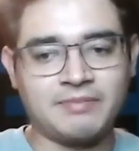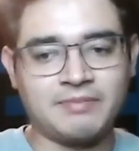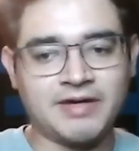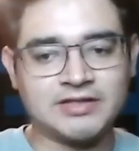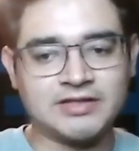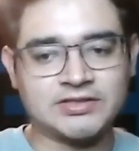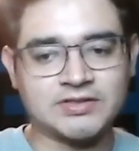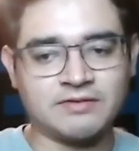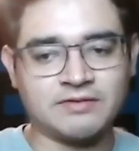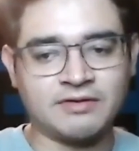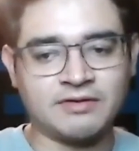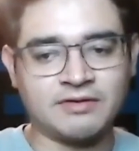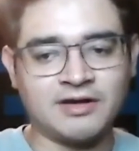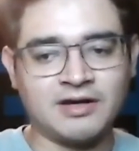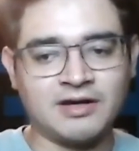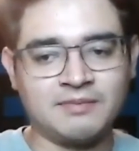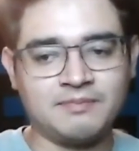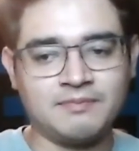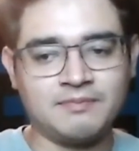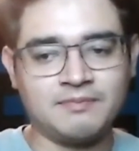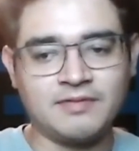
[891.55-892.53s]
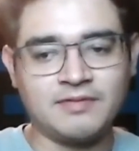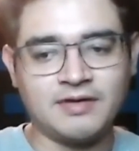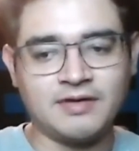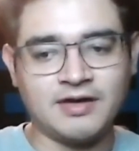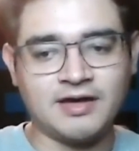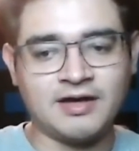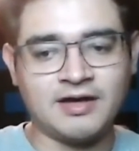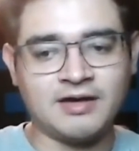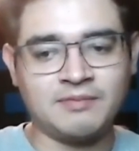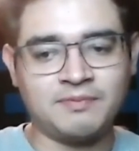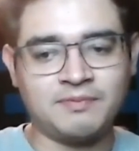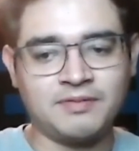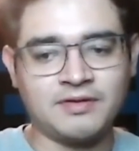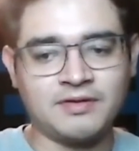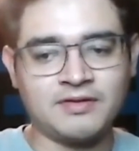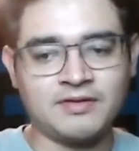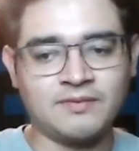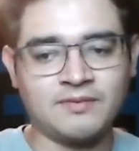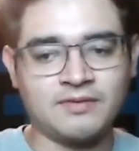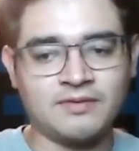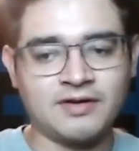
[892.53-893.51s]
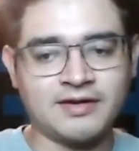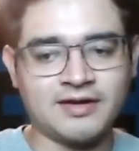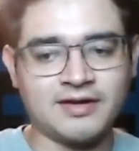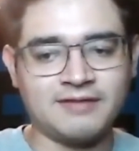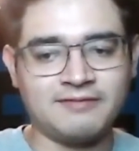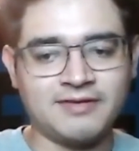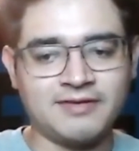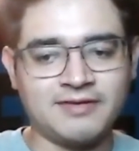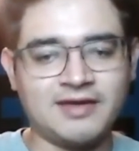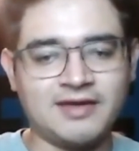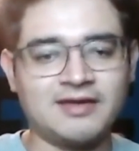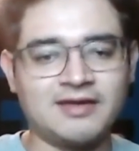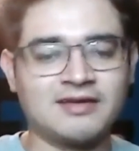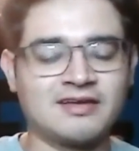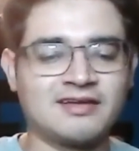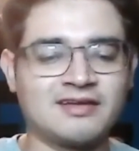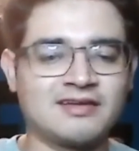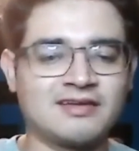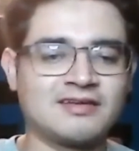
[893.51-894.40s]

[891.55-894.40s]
by showing up and putting the work every day,